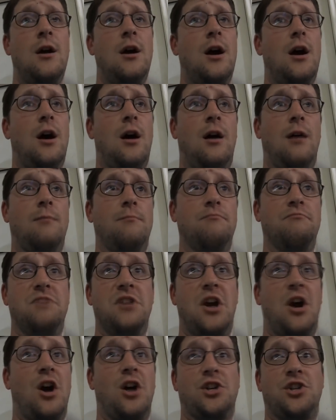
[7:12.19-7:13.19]

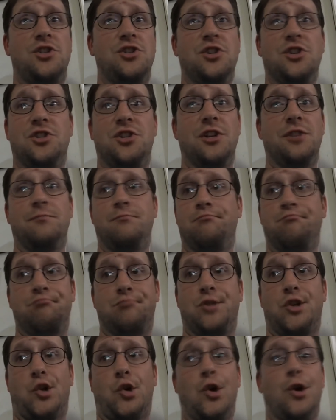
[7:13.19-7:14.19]
the auction just said,
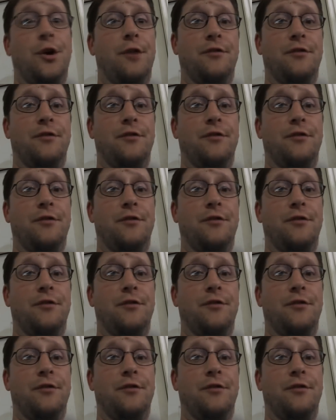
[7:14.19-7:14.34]
screw it.